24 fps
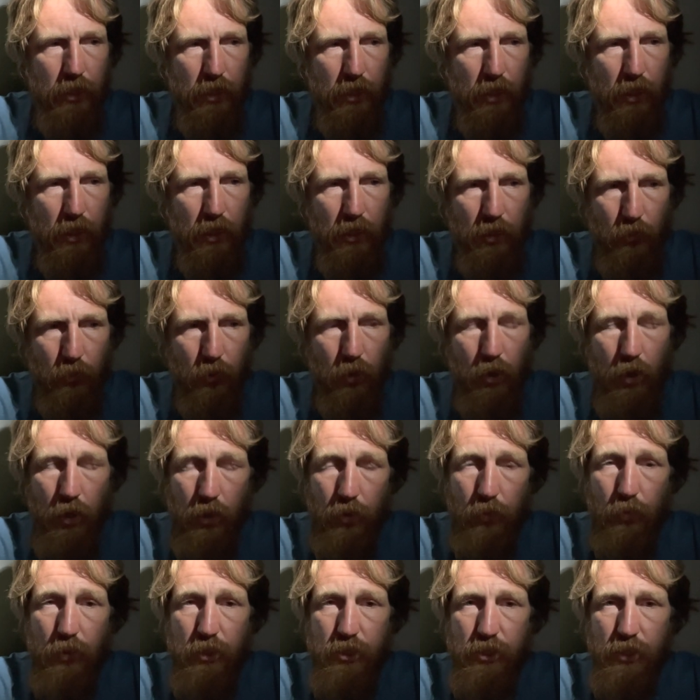And then we were on a
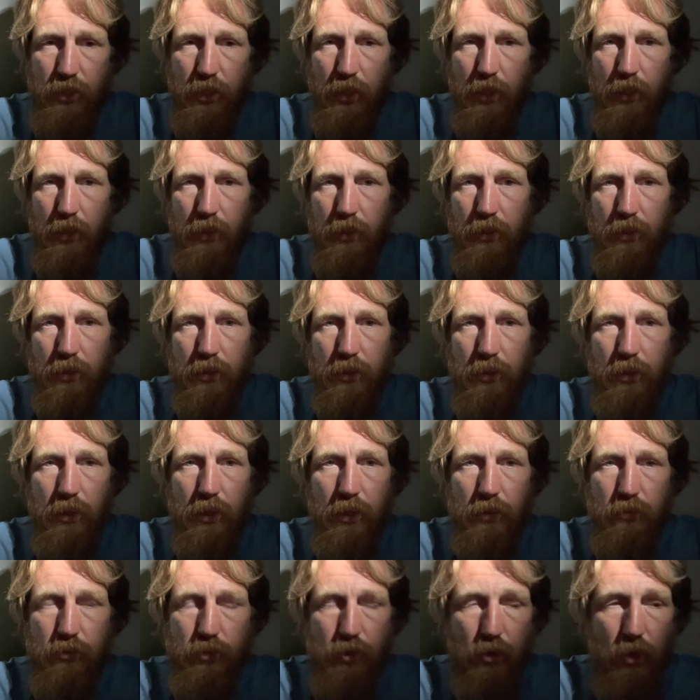ridge again,
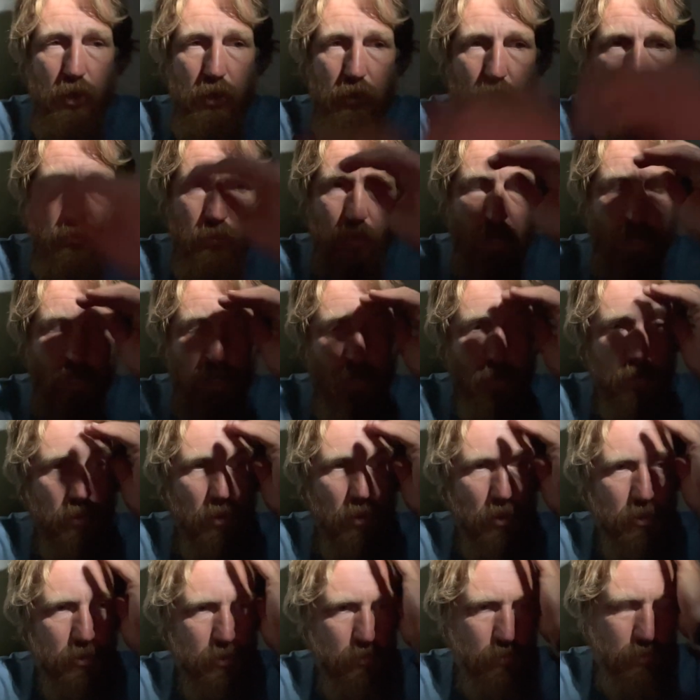and it was great. We were hiking
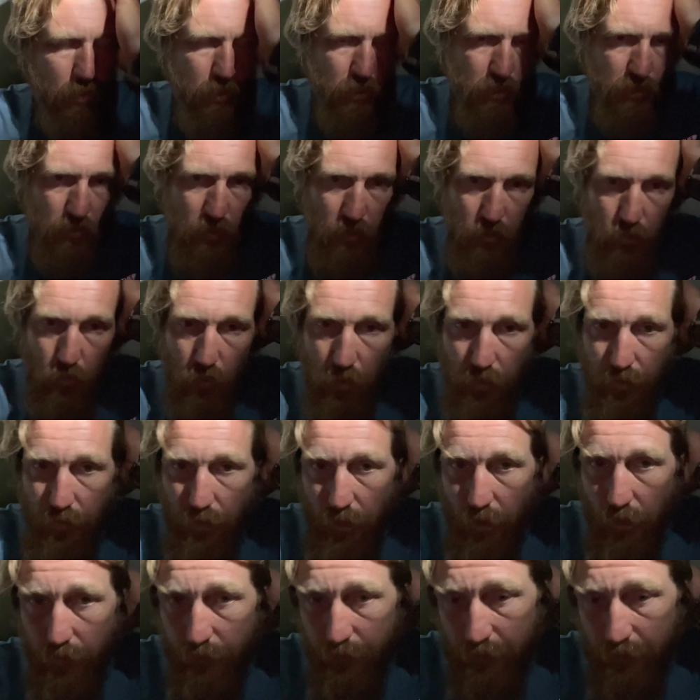across the ridge, and then the weather hit.